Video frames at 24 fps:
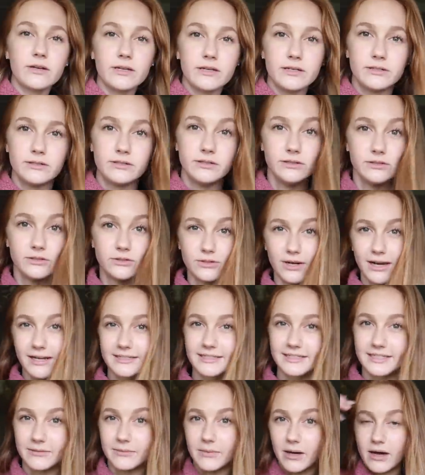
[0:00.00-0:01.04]
can
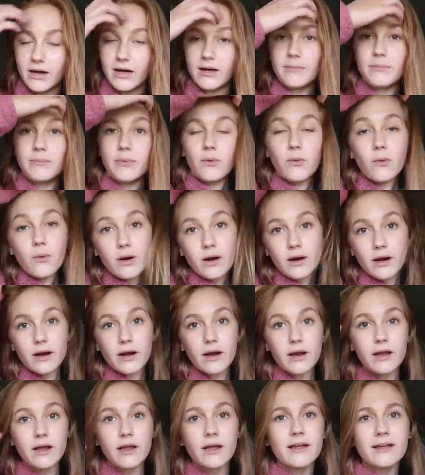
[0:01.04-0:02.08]
dress them up or
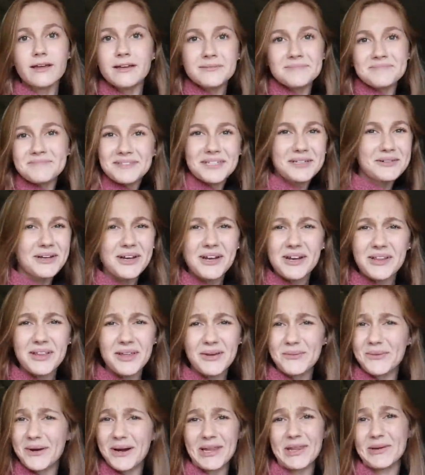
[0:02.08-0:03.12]
you
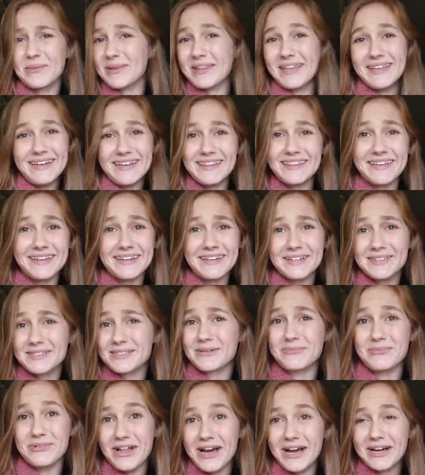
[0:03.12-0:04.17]
rarely wear them with anything because
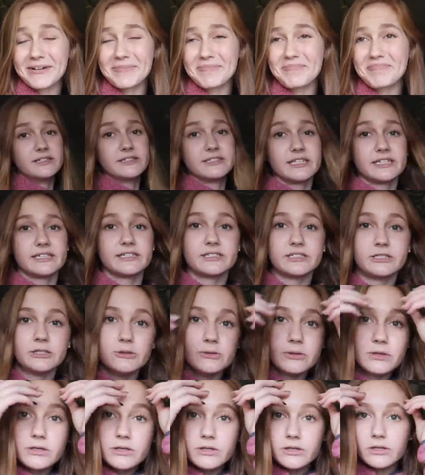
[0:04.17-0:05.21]
they're black. it's like
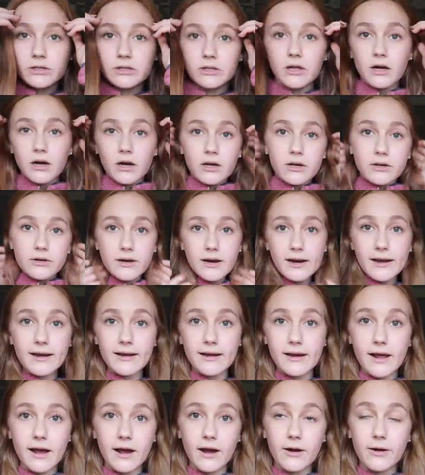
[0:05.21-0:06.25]
2 o'clock right
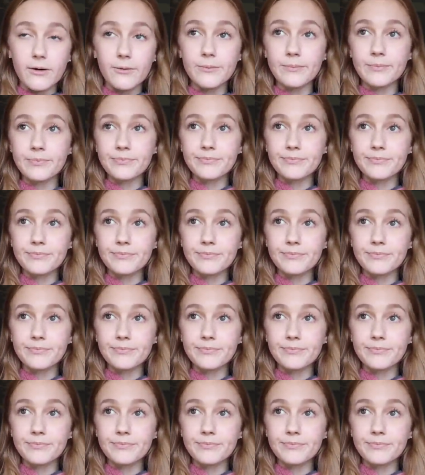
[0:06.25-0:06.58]
now,